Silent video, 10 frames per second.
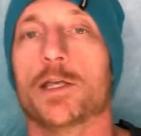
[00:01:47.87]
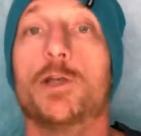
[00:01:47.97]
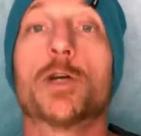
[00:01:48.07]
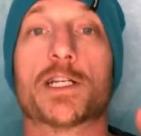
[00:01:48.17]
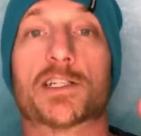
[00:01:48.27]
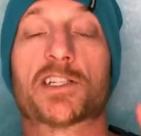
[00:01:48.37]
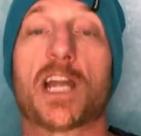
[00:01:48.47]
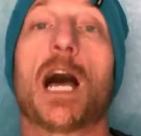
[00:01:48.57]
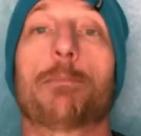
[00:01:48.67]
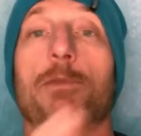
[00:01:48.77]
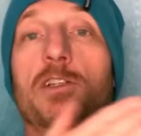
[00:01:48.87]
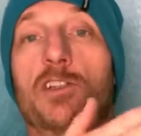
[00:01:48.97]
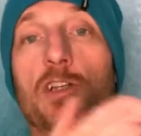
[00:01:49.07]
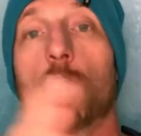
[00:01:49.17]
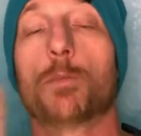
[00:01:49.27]
You can stop the
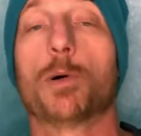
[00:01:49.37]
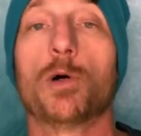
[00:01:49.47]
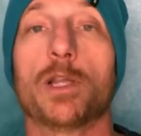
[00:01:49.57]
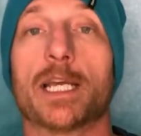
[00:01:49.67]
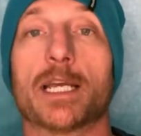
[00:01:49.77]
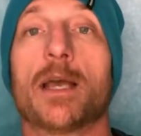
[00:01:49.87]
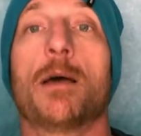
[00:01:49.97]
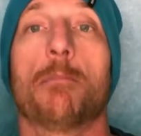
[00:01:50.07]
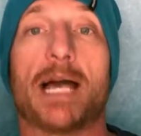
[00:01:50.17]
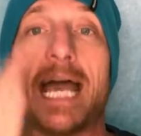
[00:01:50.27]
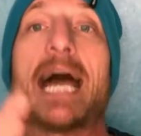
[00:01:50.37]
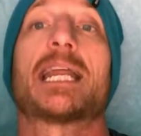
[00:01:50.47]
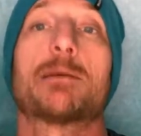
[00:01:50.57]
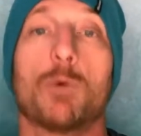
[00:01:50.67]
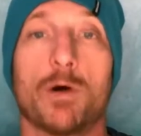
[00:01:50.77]
slow pulling by
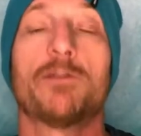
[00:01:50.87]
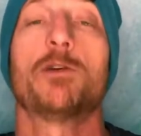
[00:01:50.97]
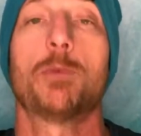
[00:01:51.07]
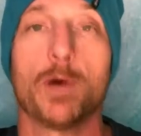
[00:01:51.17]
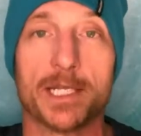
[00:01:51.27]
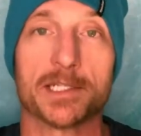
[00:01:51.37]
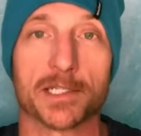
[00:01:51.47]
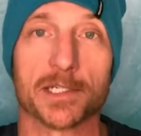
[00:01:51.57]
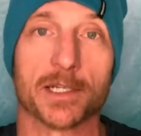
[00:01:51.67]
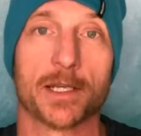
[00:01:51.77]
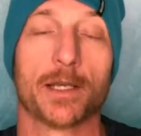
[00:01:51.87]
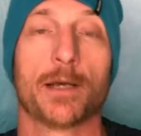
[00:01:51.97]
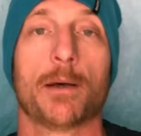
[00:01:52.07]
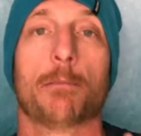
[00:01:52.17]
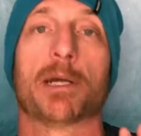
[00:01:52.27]
adding more viewpoints
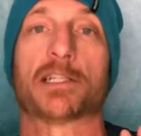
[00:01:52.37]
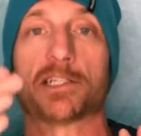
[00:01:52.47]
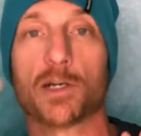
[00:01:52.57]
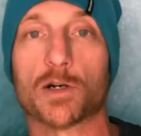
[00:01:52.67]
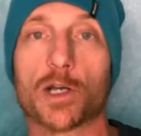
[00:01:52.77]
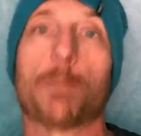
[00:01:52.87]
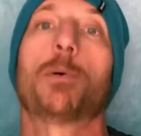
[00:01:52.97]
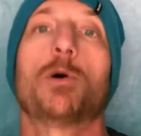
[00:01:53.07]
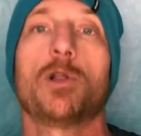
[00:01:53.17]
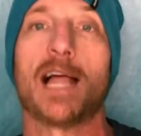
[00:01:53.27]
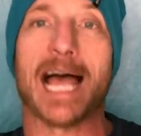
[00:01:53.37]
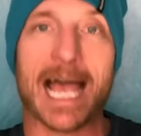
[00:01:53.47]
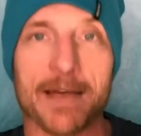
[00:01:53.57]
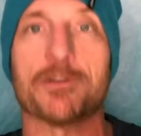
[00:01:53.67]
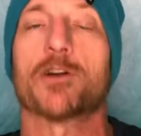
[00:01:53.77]
but it's still gonna pull
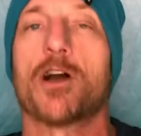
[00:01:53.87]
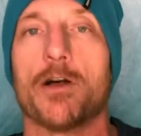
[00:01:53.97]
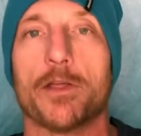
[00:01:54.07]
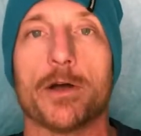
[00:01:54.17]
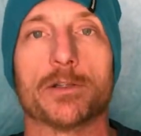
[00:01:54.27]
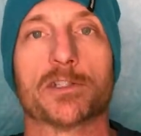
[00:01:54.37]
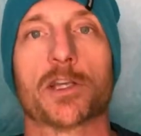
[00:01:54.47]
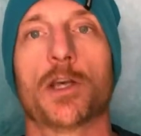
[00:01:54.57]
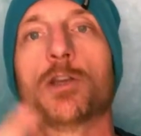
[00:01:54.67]
after all those.